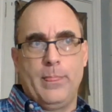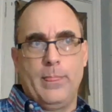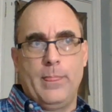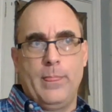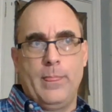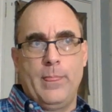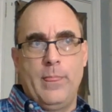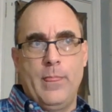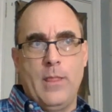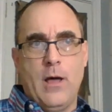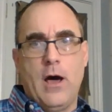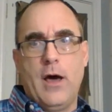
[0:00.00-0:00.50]

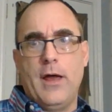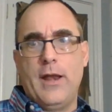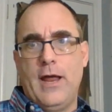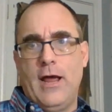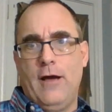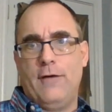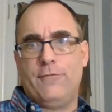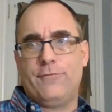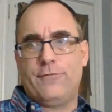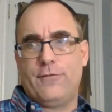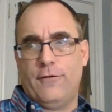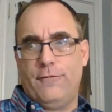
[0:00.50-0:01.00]
not
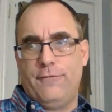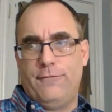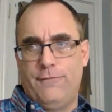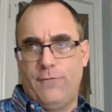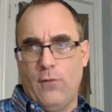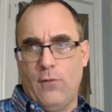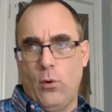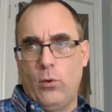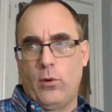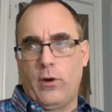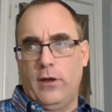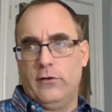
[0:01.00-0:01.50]
have to
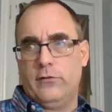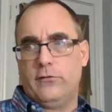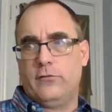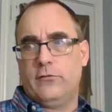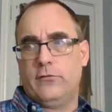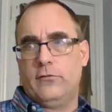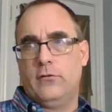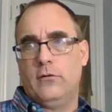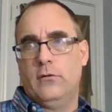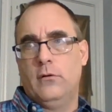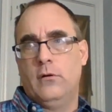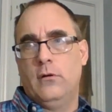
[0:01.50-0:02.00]

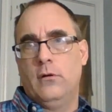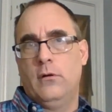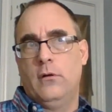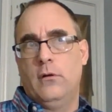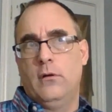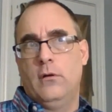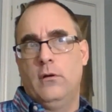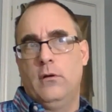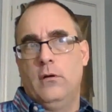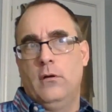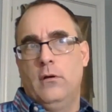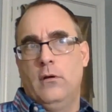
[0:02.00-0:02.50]
focus
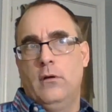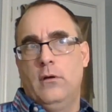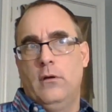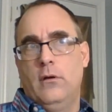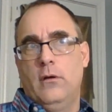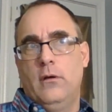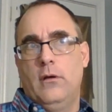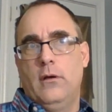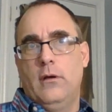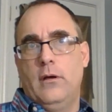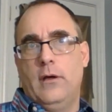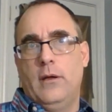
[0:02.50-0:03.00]

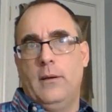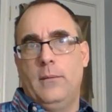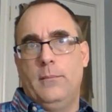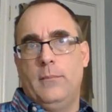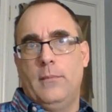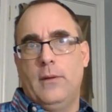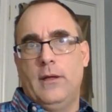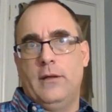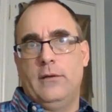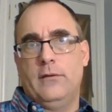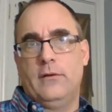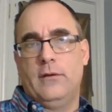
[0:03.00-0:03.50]
and,
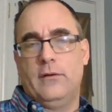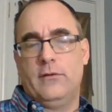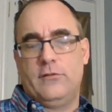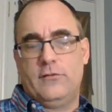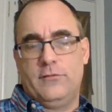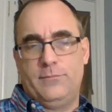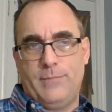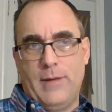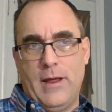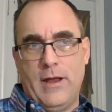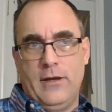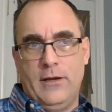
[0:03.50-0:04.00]
and
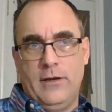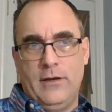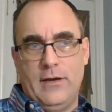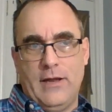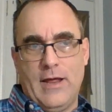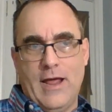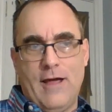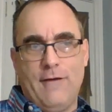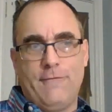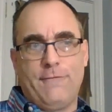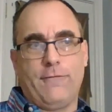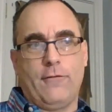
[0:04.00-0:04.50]
spend
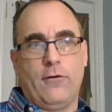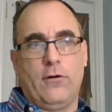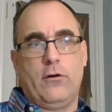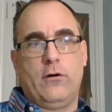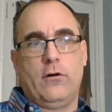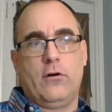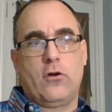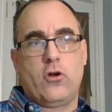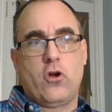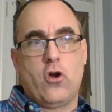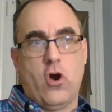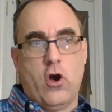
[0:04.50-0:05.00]
effort
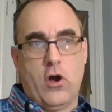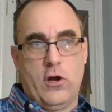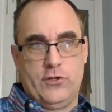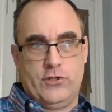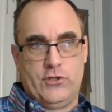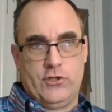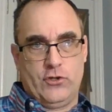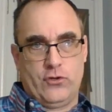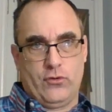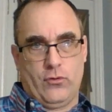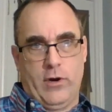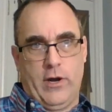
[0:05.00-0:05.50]

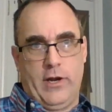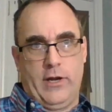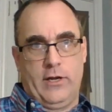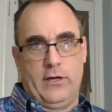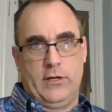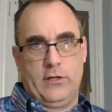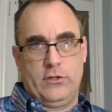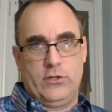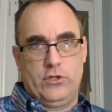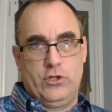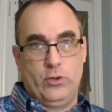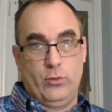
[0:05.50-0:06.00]

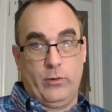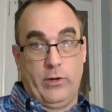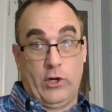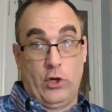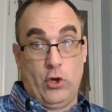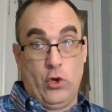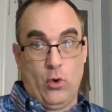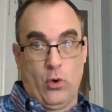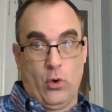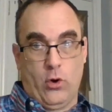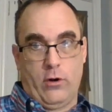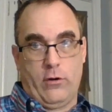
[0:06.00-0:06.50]
concentrating to
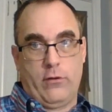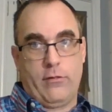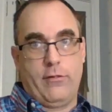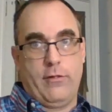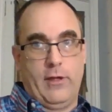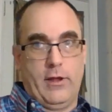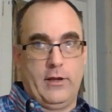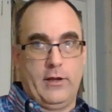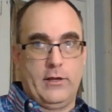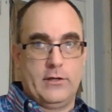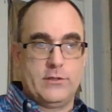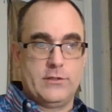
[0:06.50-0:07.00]
ignore
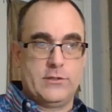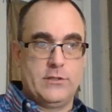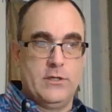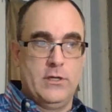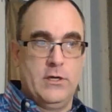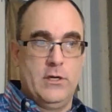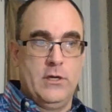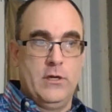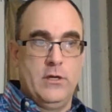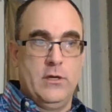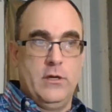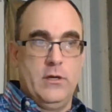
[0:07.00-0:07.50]
things.
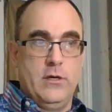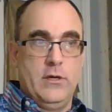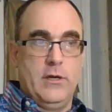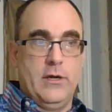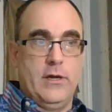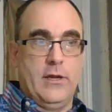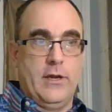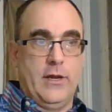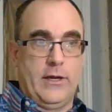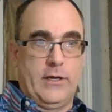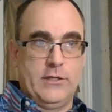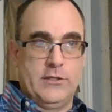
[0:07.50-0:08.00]

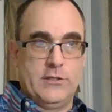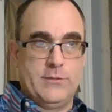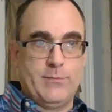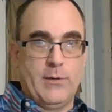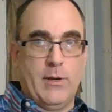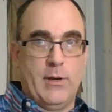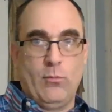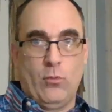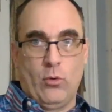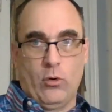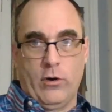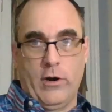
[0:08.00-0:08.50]
And I can
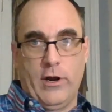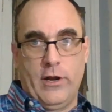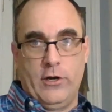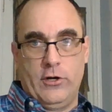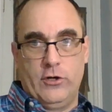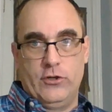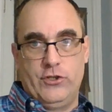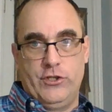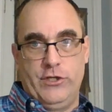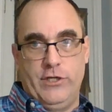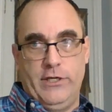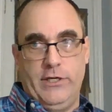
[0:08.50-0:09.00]
spend more
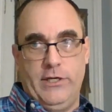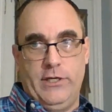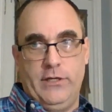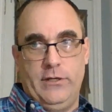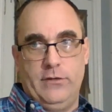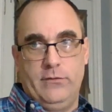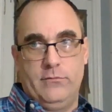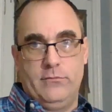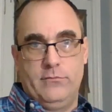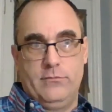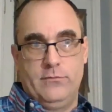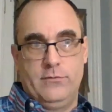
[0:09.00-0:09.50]

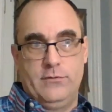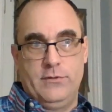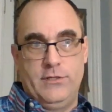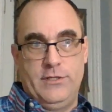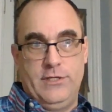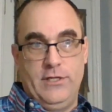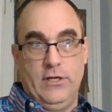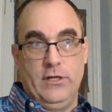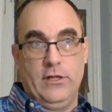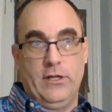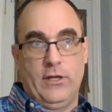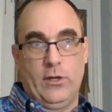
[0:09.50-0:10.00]
energy
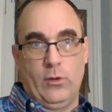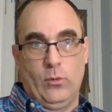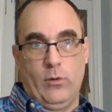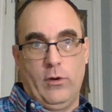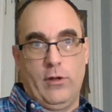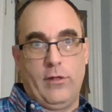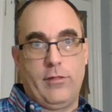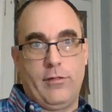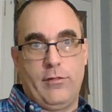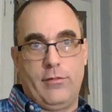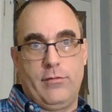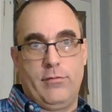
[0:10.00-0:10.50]
dealing with